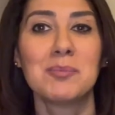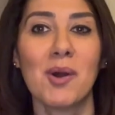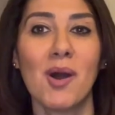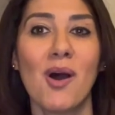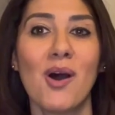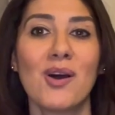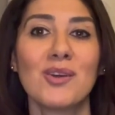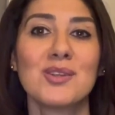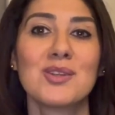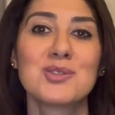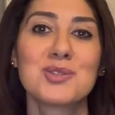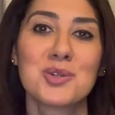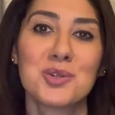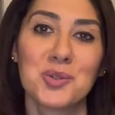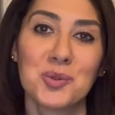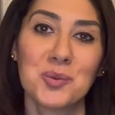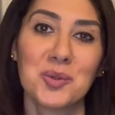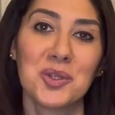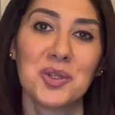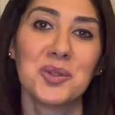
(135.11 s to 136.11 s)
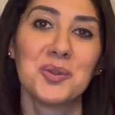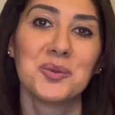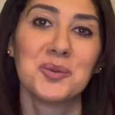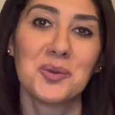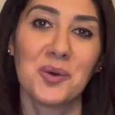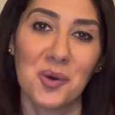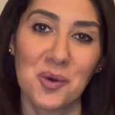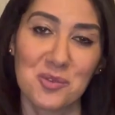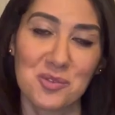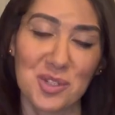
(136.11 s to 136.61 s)
on screwing you
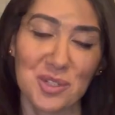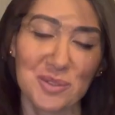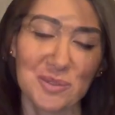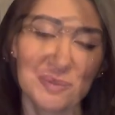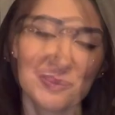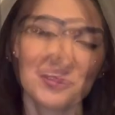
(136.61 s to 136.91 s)
over.